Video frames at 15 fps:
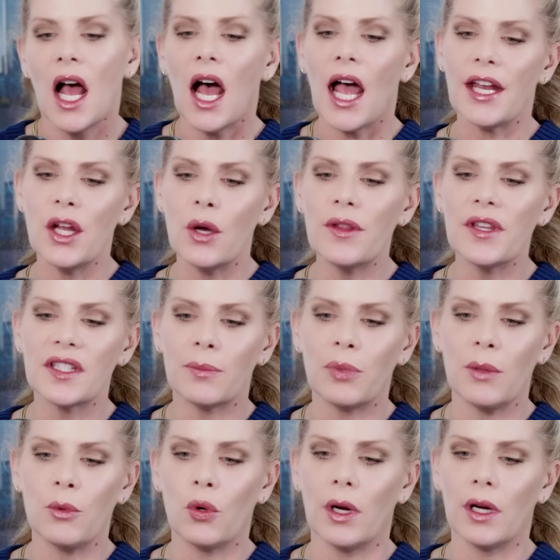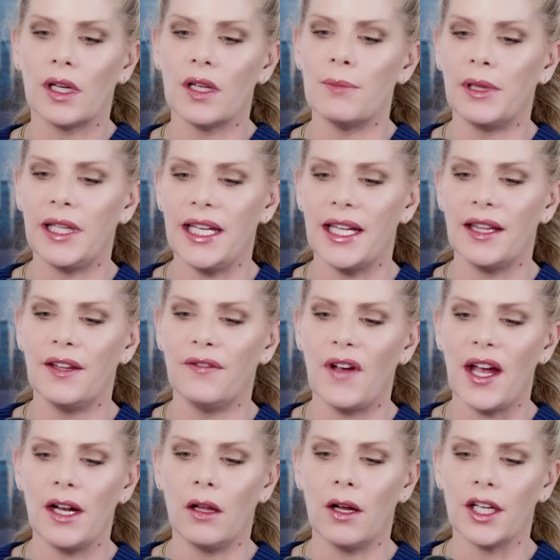I know the Supreme Court completed the
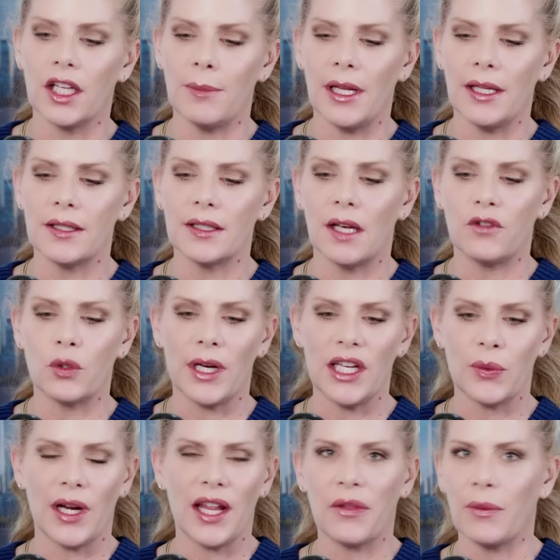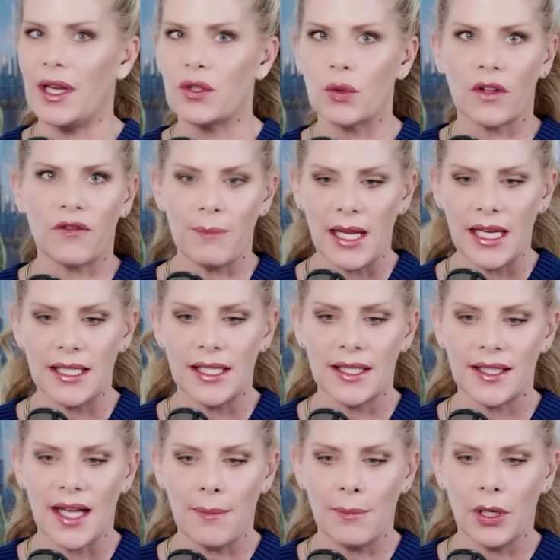final arguments of 2023 sort of
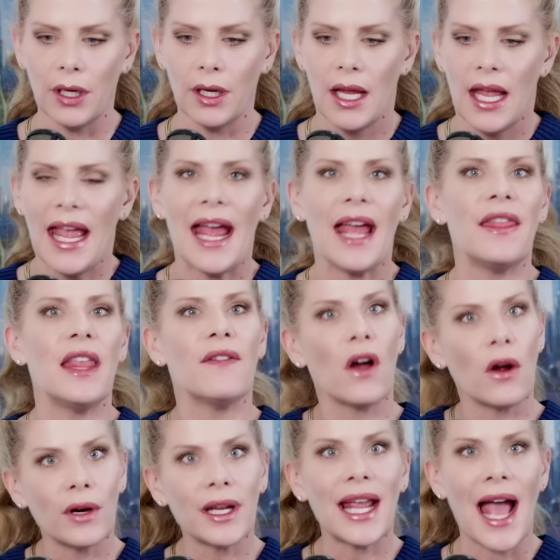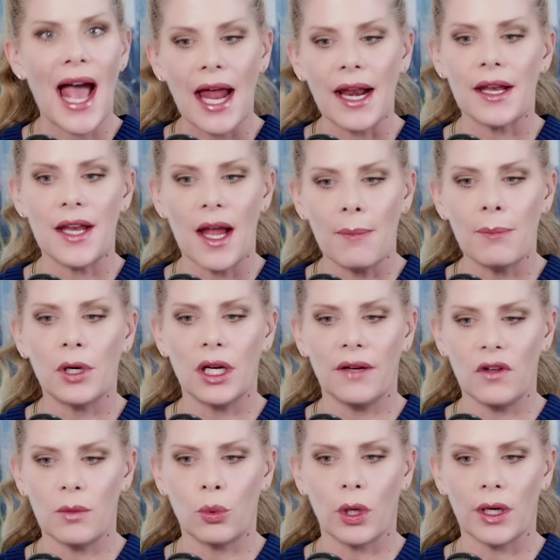mid-December, and they've already had a number
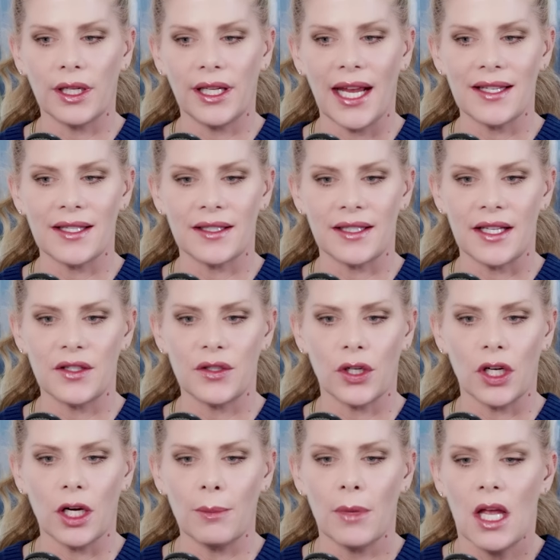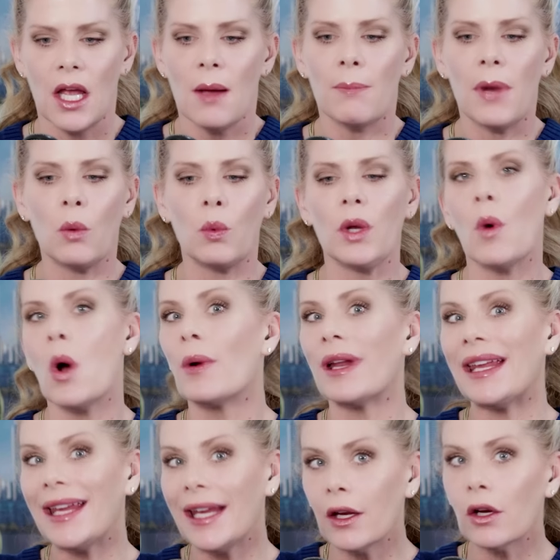of important cases this term, but we won't
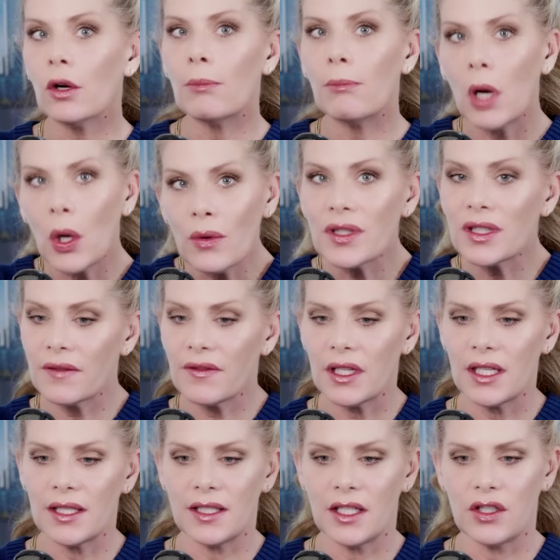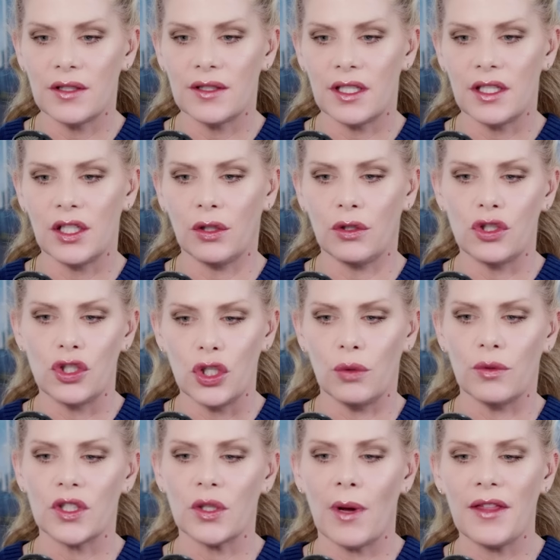hear most of the decisions until
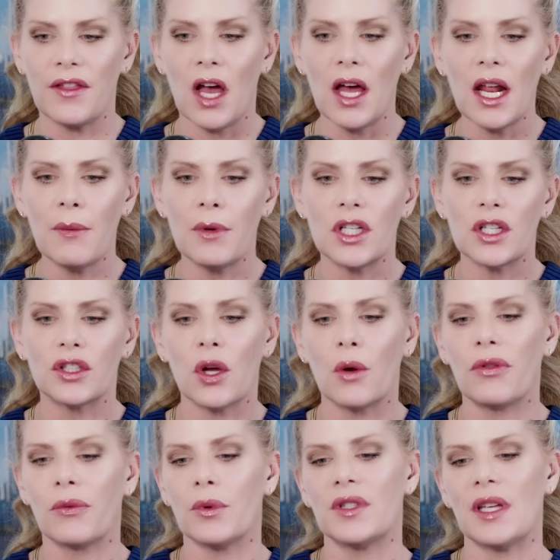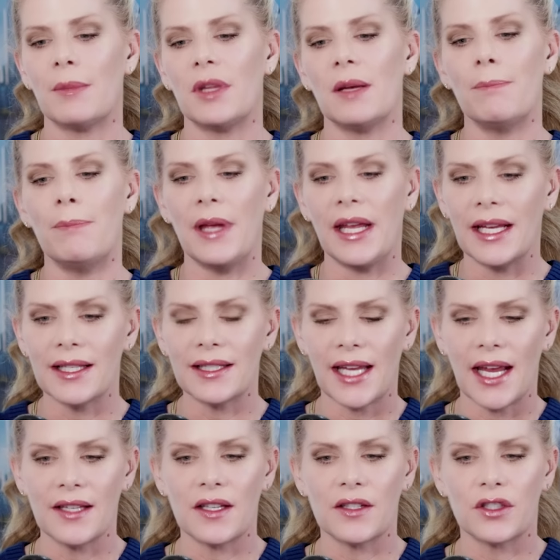June. So I thought I would just go through some of the biggest
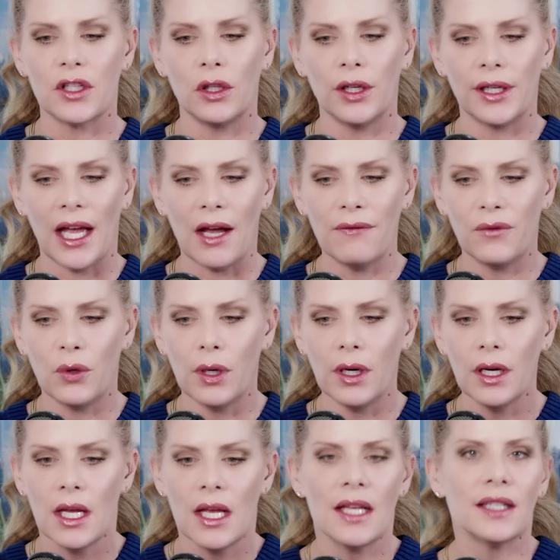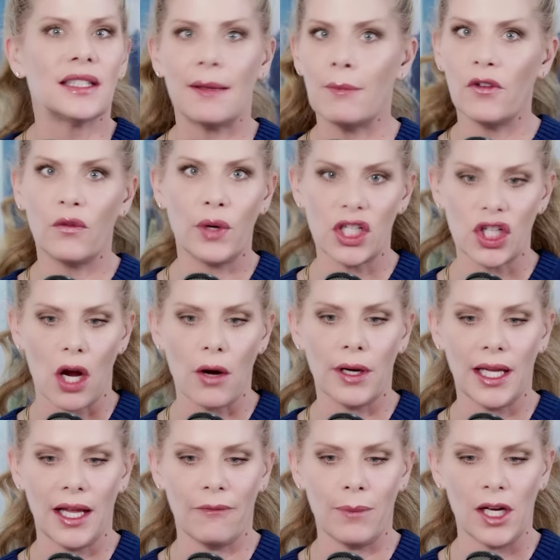cases to look out for, some of which
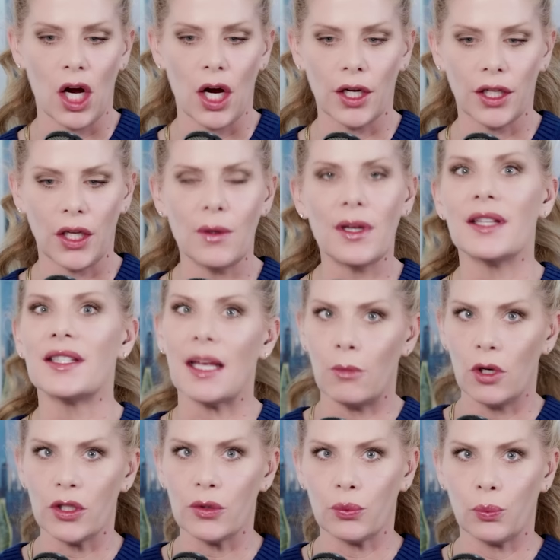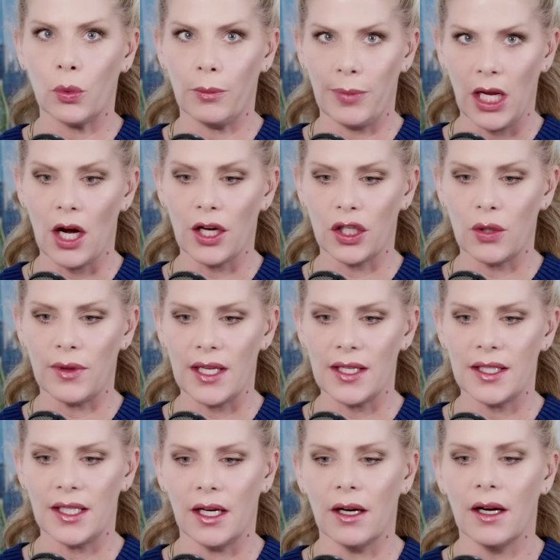already have been argued and some of which will be argued
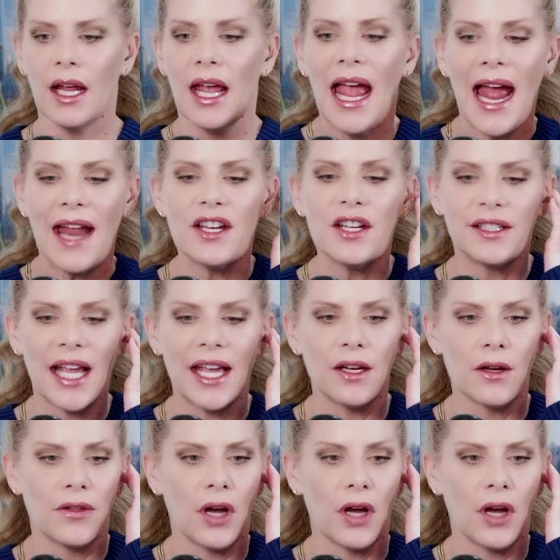this year, and just get your